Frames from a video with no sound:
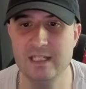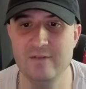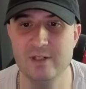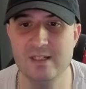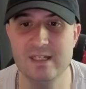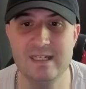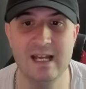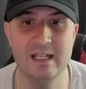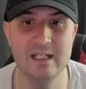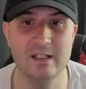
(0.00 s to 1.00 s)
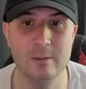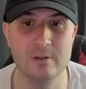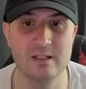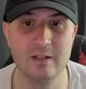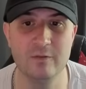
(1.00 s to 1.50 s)
even today, it was
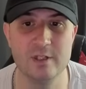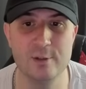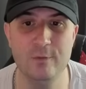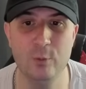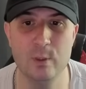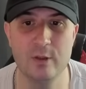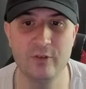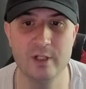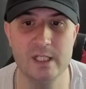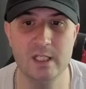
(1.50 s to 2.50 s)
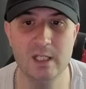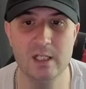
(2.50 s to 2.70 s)
selling for 243,